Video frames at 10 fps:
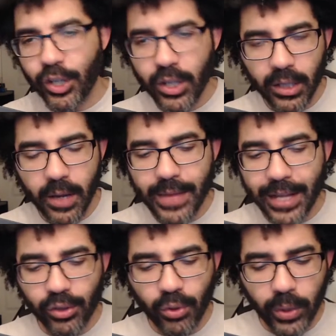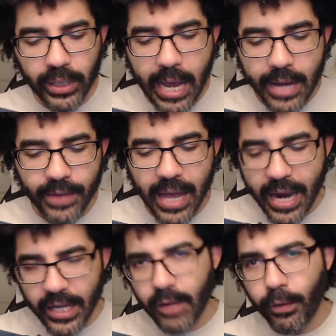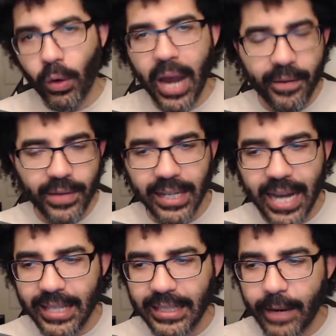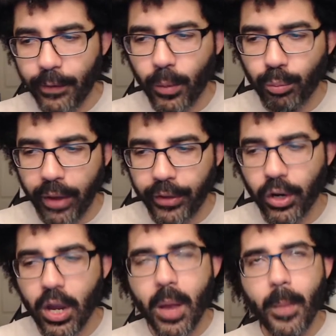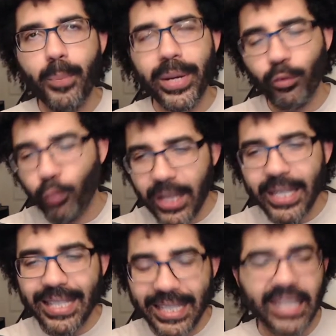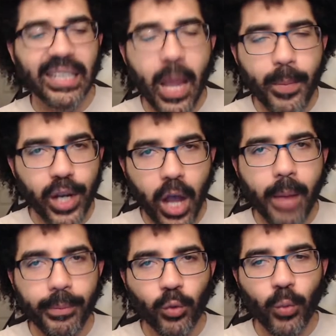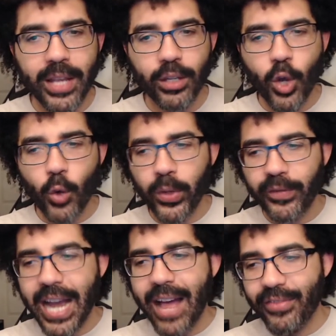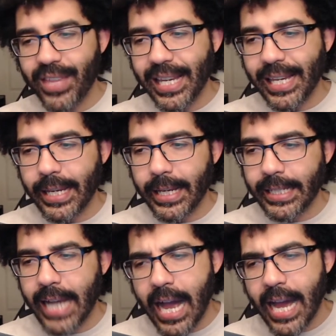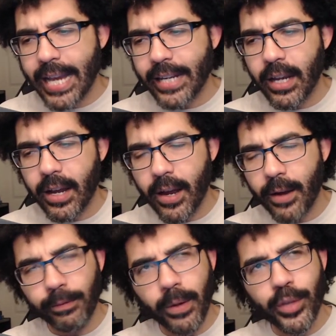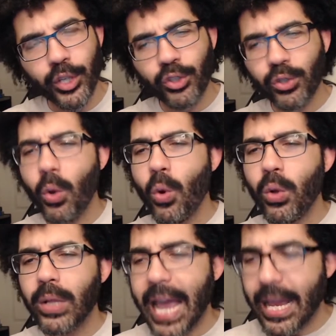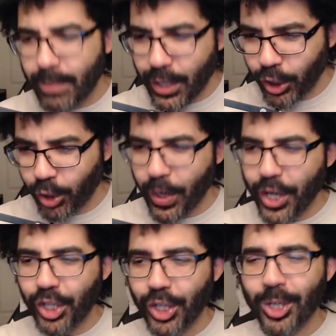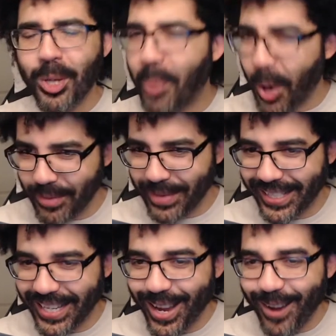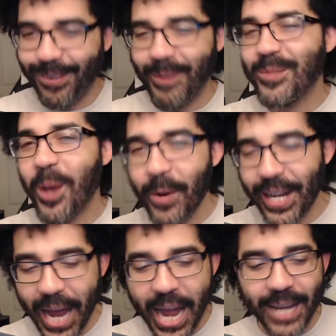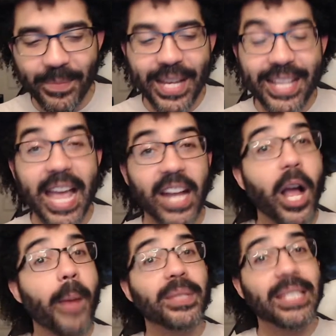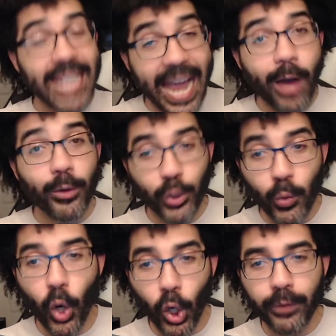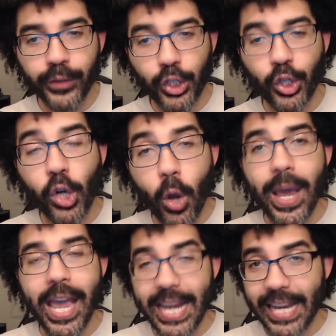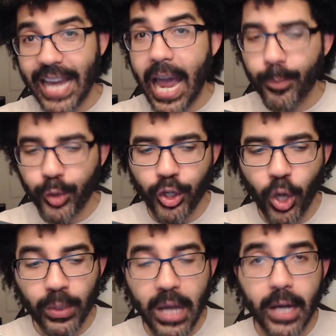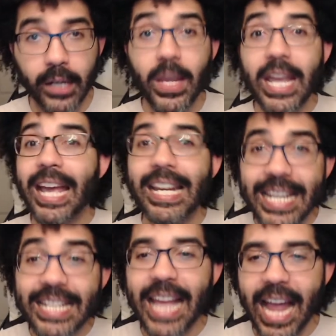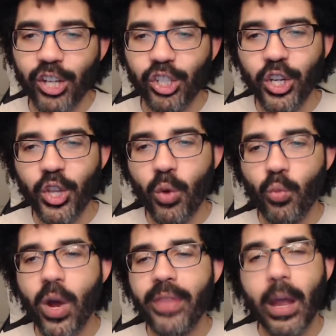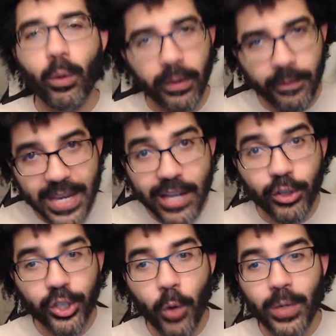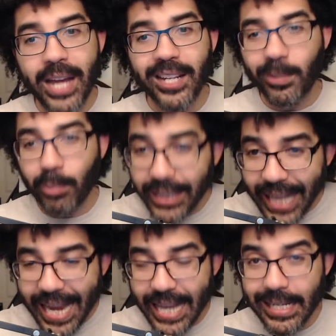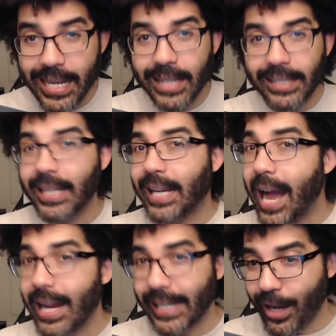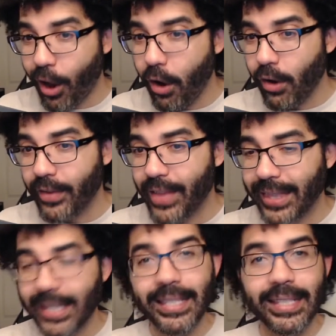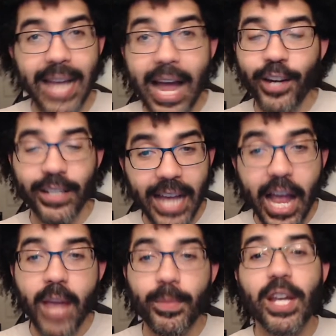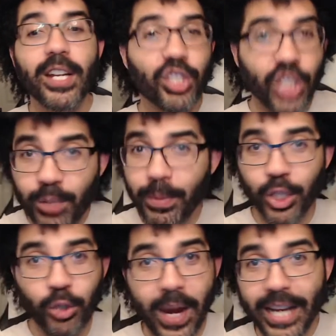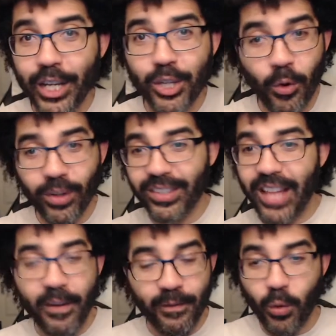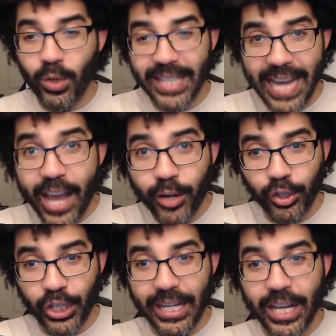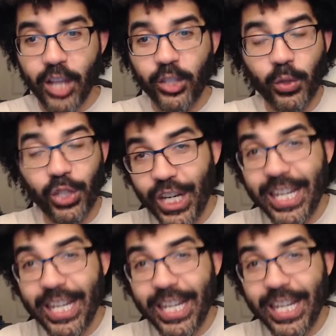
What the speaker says: to love that storyline of the idea of her having to kind of save her brother. But really, the dilemma comes when we've got the guide from the Seoul administration department from Jotunheim that comes down to Earth to go ahead and capture Yodonna. And he's actually the one that reveals Yodonna's plan to Kakihara, that this entire time, she's been draining your life force energy so she can